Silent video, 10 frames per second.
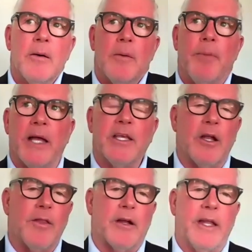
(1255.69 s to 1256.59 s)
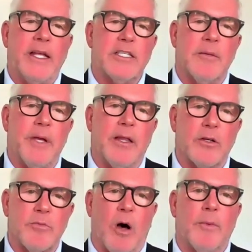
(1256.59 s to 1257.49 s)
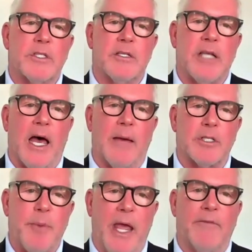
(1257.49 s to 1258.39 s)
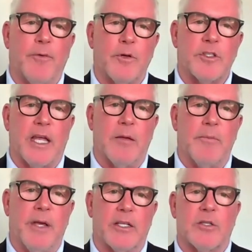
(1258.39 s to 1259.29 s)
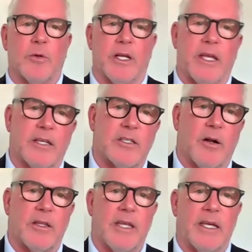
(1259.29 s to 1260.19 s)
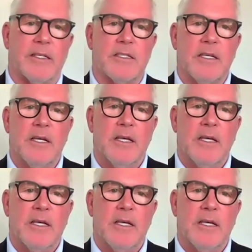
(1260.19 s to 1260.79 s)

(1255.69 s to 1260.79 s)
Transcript: But you know, there needs to be those moments in time, as painful as they can be, to sort of kickstart things.